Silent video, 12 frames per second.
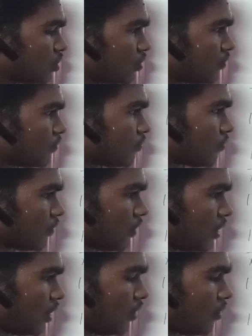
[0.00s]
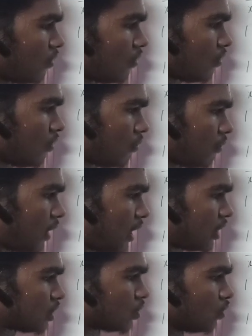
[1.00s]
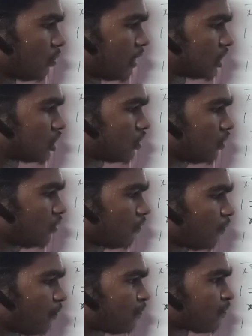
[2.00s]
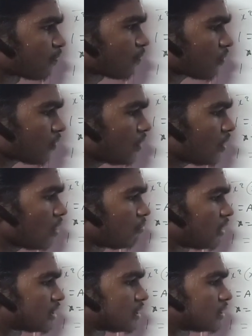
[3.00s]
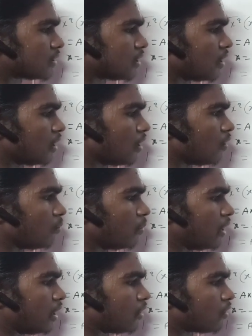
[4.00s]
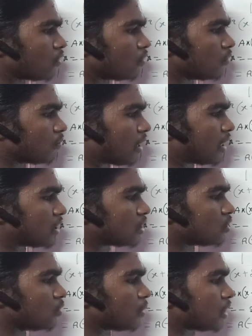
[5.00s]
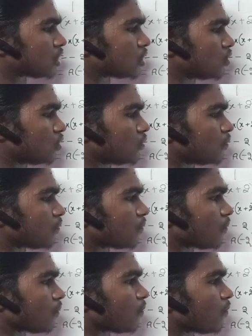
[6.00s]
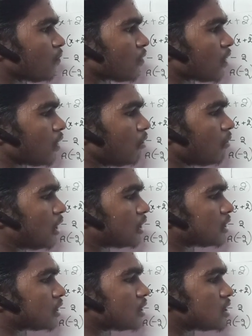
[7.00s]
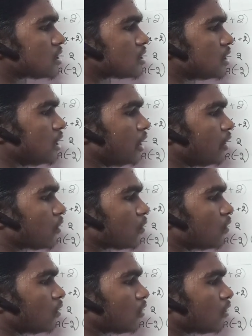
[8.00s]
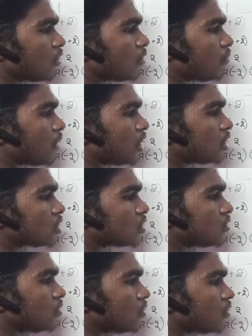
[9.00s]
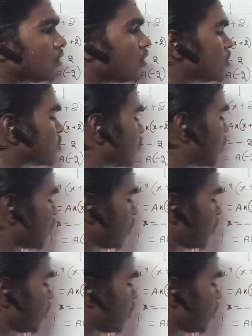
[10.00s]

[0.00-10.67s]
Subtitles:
2 into minus 2 plus 2 plus b into minus 2 plus 2 plus c into minus 2 whole square.